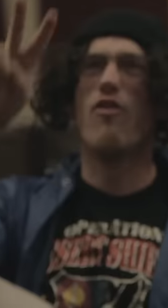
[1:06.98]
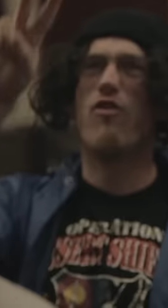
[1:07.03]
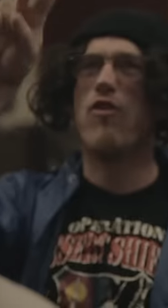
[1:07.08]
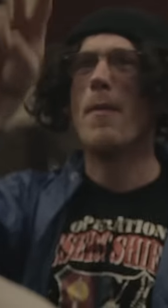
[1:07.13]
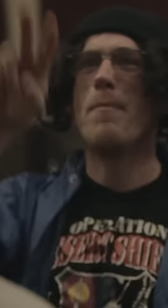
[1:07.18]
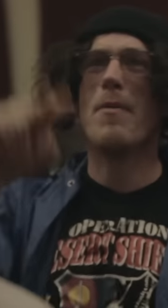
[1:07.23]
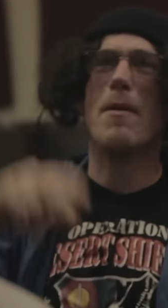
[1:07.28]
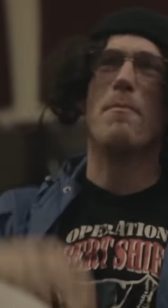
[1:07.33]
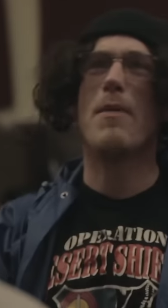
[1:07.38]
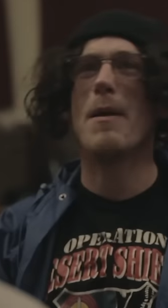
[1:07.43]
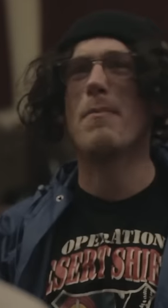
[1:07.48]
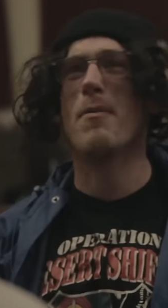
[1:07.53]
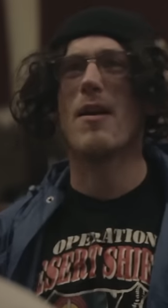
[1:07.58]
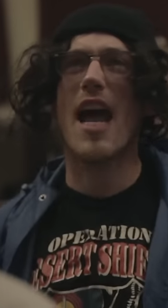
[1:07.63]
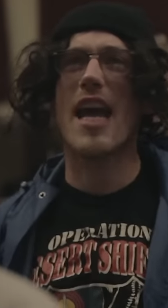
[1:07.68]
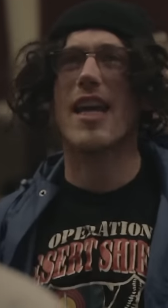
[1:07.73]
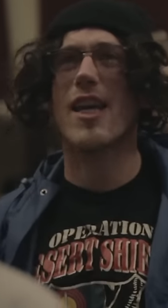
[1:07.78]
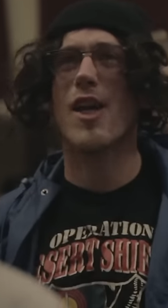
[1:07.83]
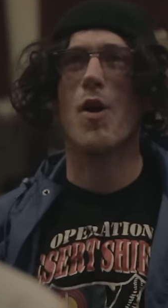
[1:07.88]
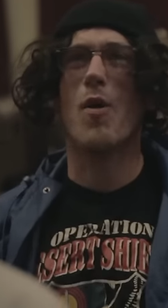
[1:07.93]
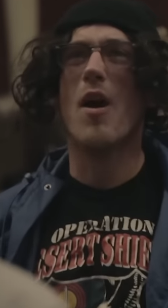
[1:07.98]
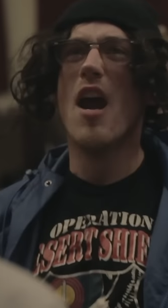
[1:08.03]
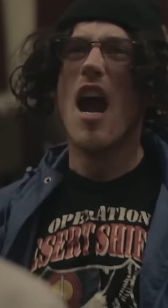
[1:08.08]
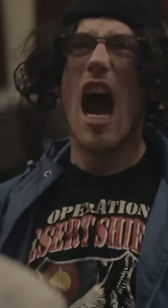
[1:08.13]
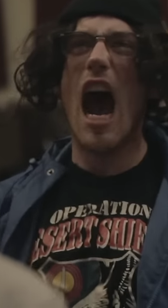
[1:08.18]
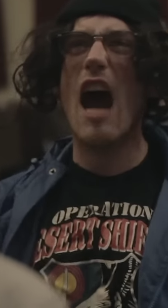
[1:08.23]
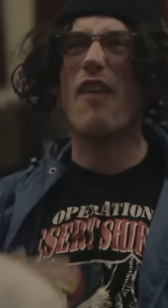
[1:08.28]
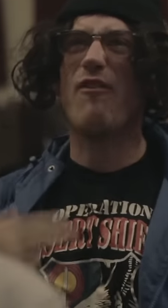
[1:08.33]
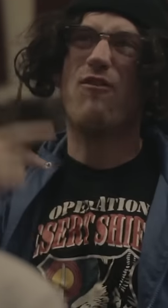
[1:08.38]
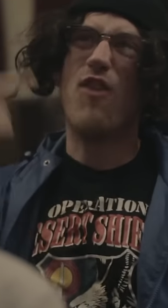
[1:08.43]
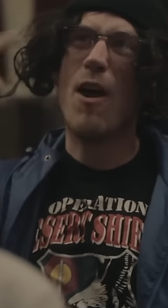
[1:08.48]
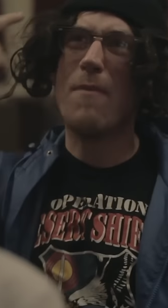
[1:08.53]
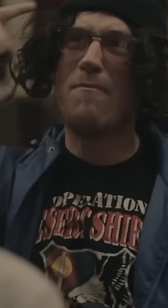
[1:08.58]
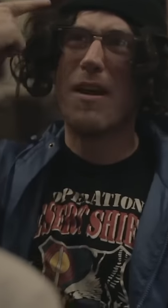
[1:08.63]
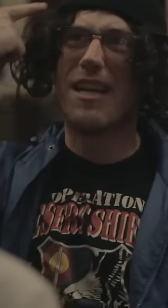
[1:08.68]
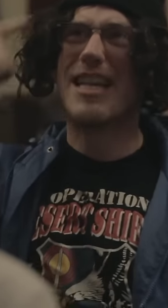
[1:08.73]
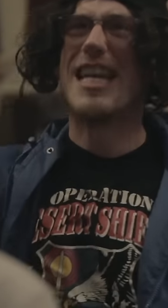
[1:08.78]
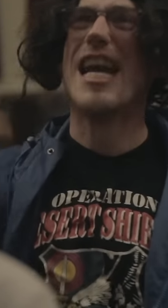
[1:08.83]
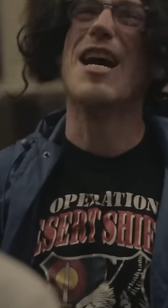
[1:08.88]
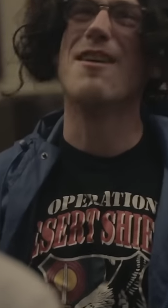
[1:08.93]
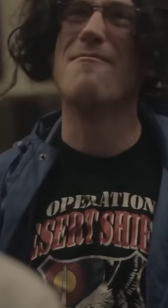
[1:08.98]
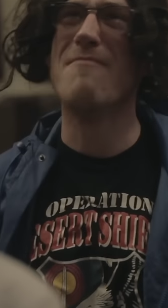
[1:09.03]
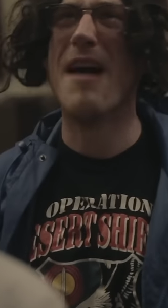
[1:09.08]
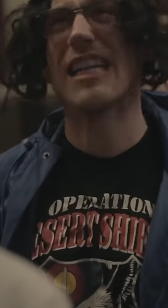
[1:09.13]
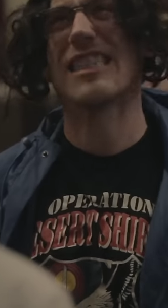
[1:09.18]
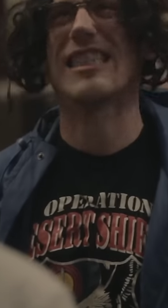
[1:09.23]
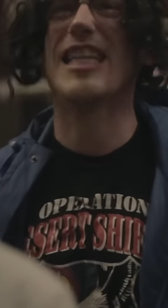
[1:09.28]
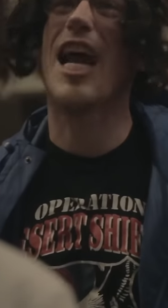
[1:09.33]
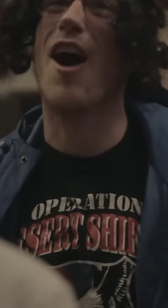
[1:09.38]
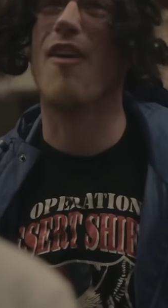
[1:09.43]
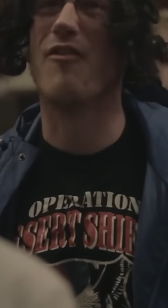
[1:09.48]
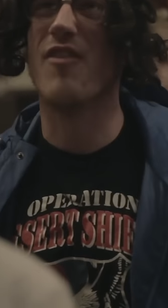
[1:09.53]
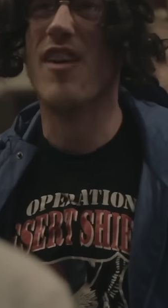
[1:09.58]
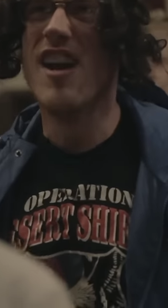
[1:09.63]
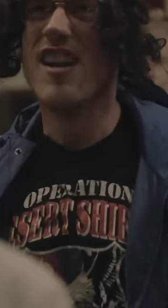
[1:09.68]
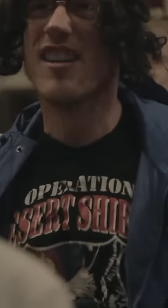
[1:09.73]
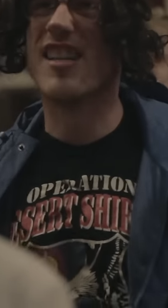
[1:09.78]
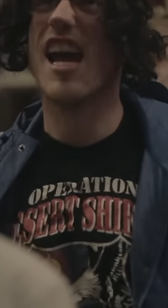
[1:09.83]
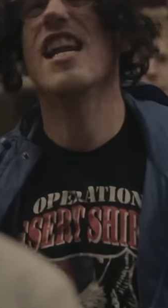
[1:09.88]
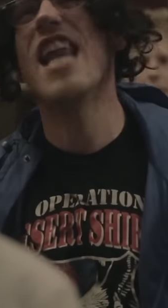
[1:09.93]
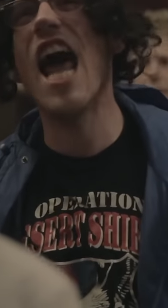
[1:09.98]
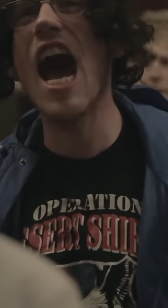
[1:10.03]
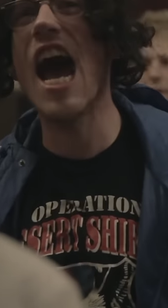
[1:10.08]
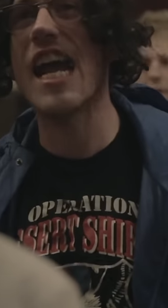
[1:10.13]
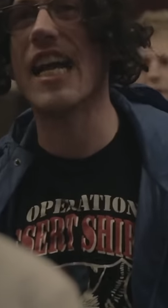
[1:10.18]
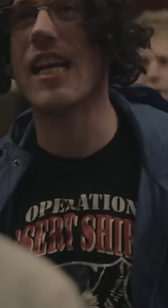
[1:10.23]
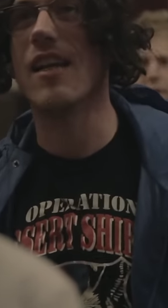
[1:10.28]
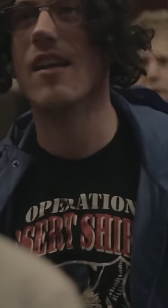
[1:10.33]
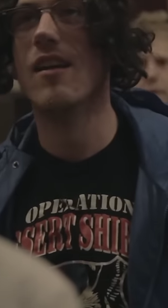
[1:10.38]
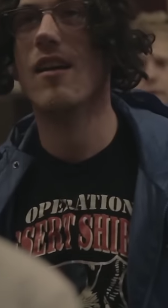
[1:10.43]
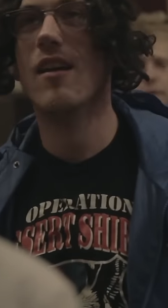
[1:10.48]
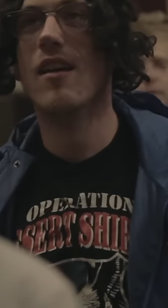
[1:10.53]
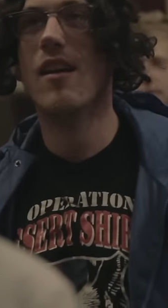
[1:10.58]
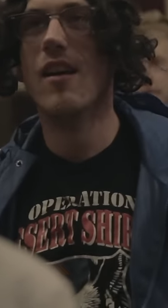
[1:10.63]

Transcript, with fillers: flippin' people like you, I'd flip and kill myself tonight.